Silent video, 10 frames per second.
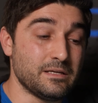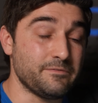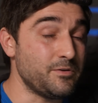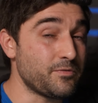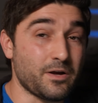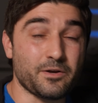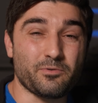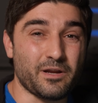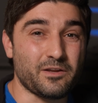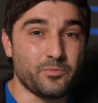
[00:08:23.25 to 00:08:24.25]
if you've got a
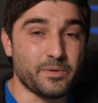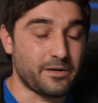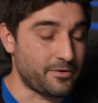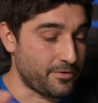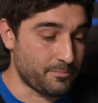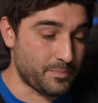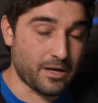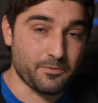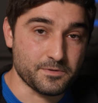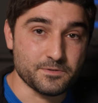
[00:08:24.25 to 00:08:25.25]
great human editor,
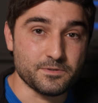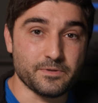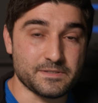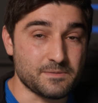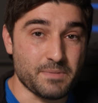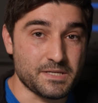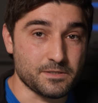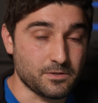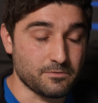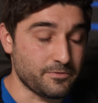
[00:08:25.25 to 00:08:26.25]
power to you, that's
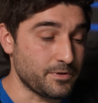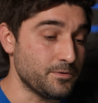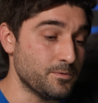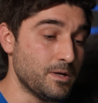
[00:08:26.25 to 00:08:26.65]
amazing, good for you.